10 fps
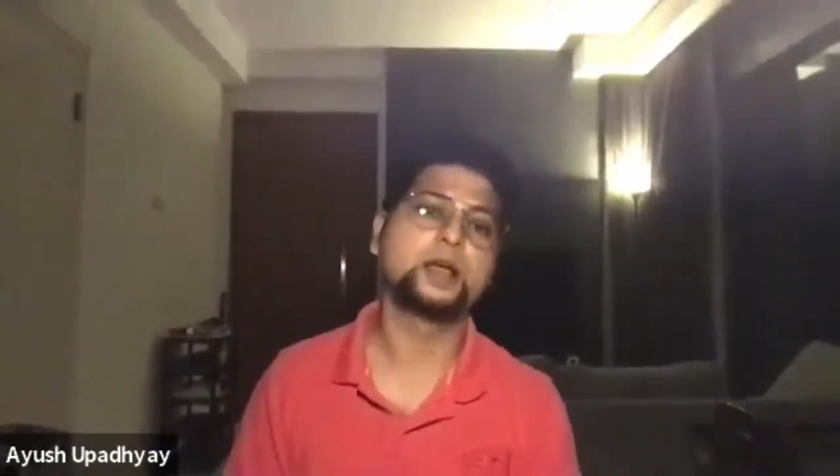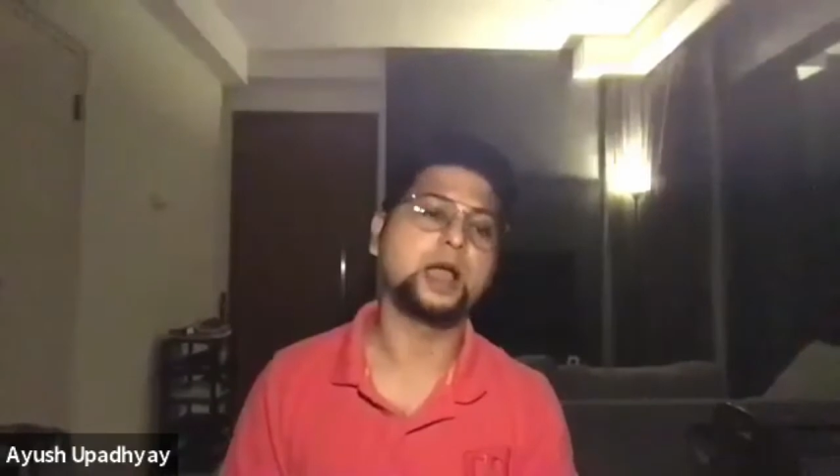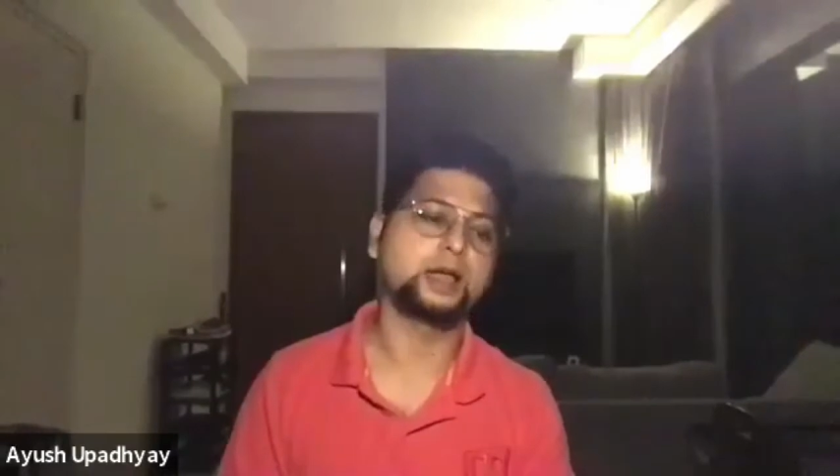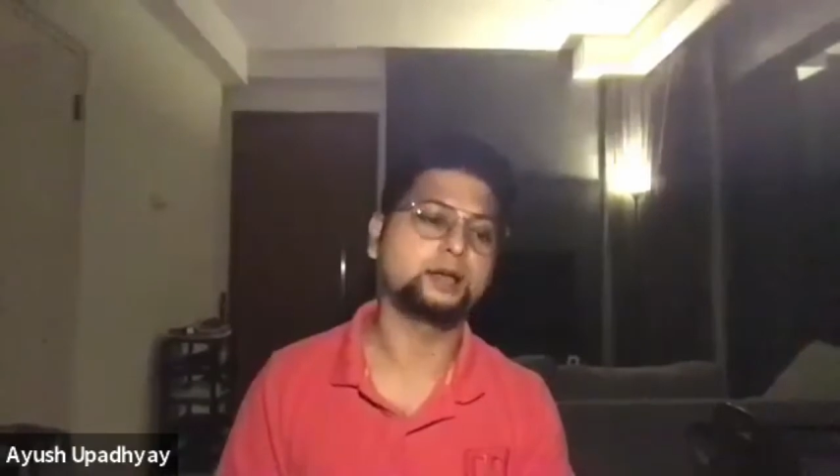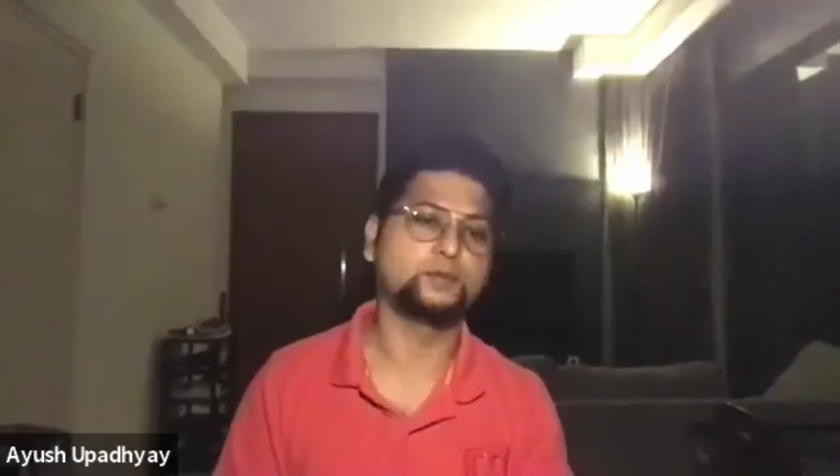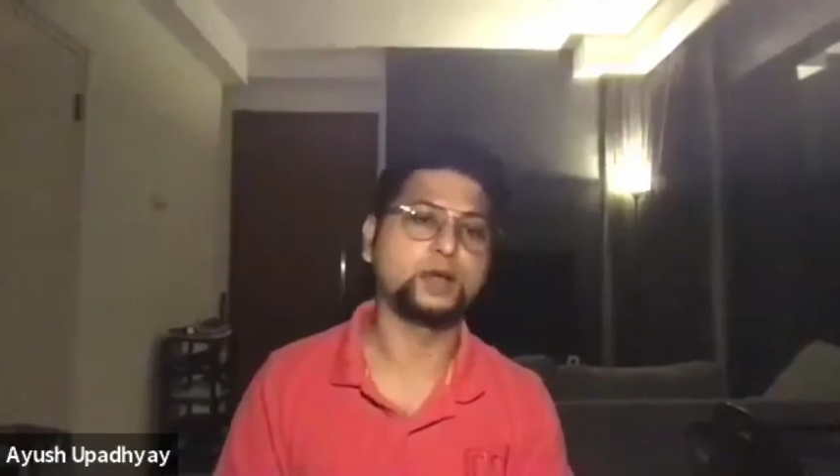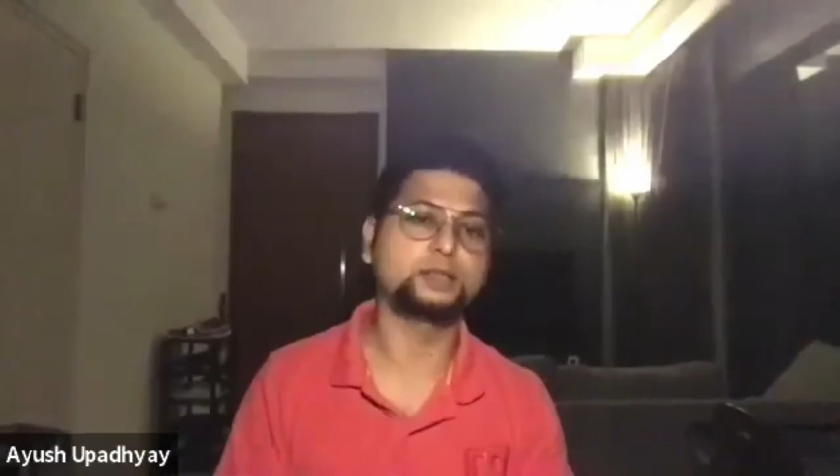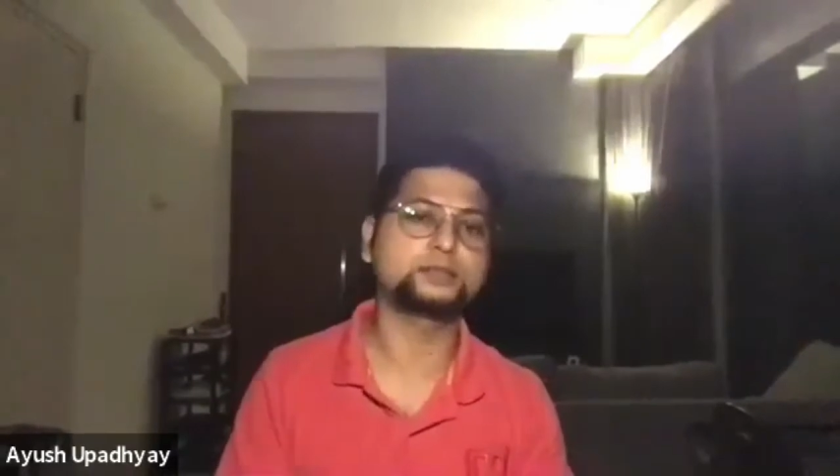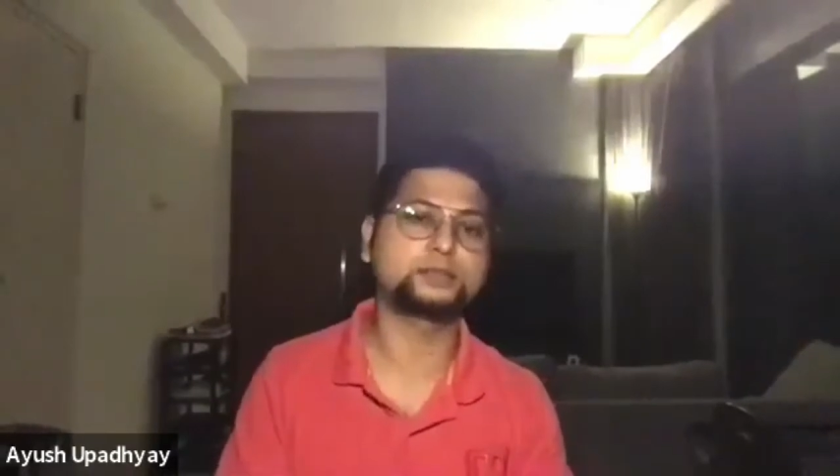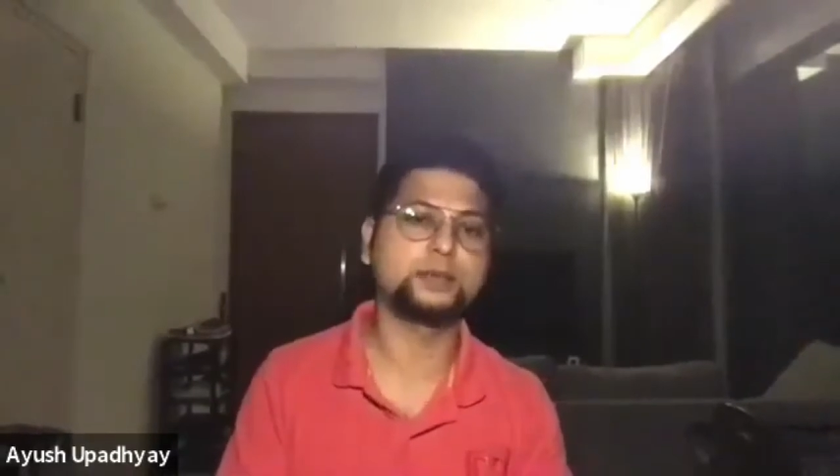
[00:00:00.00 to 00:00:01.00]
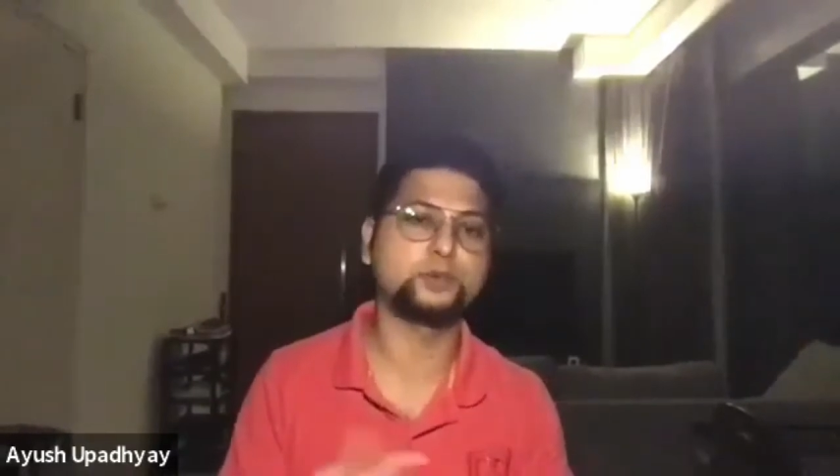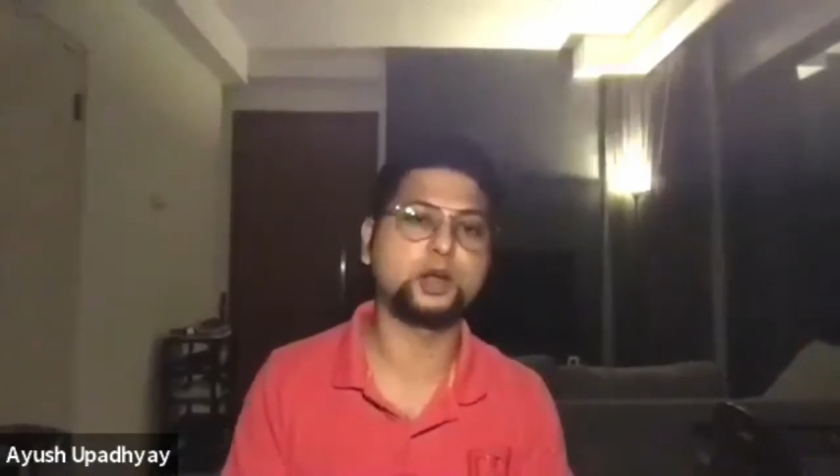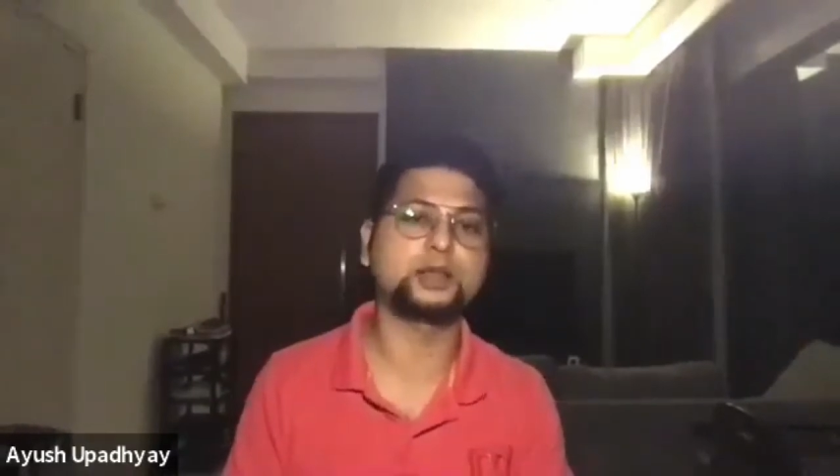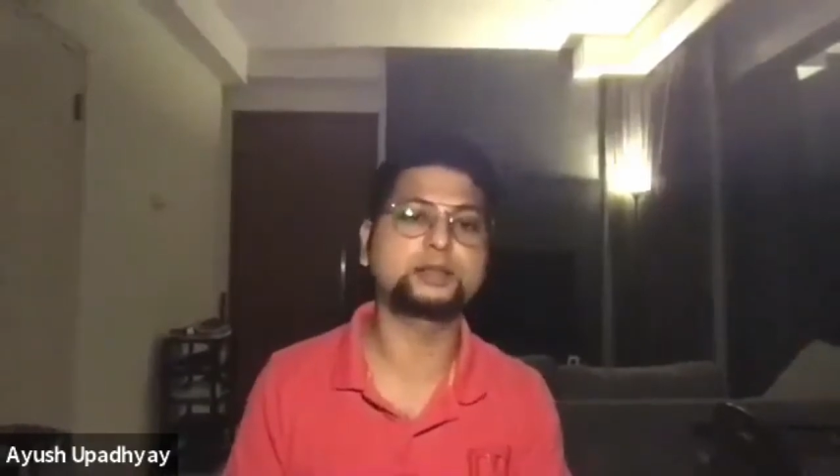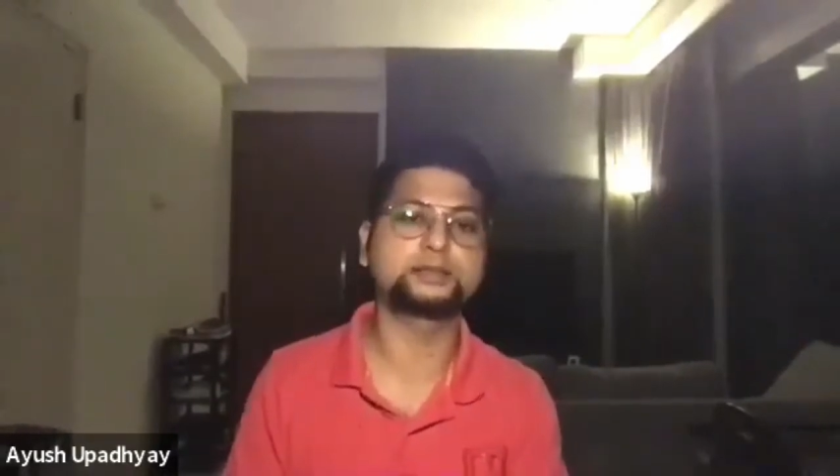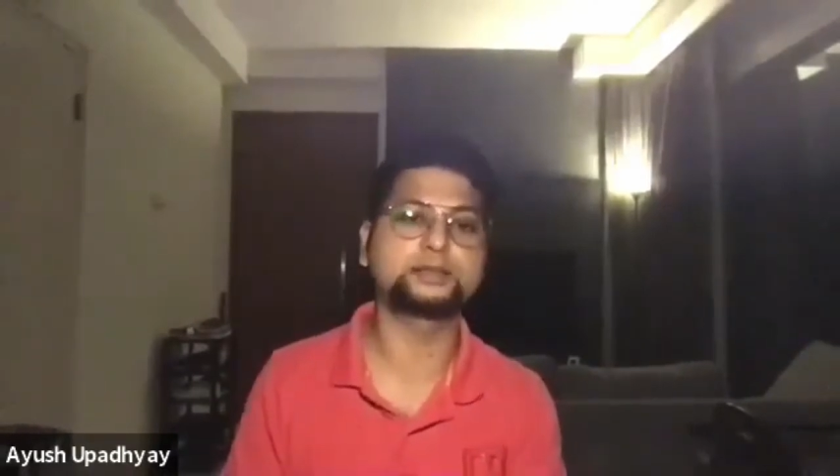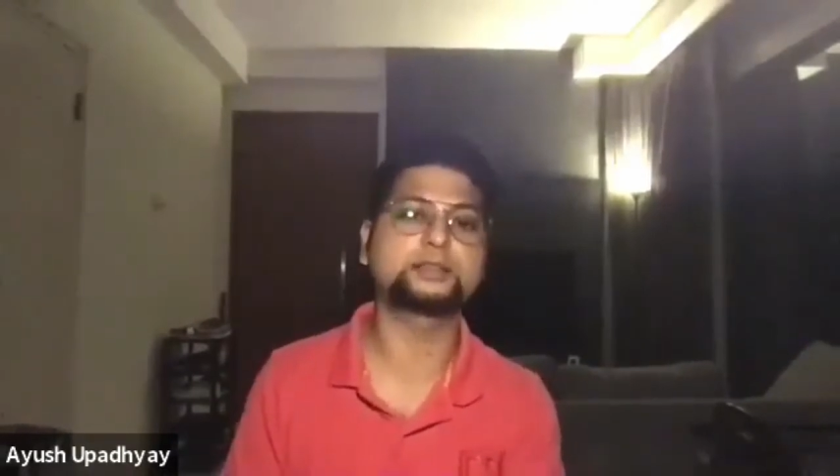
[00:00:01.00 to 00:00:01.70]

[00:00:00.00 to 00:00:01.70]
And once a product is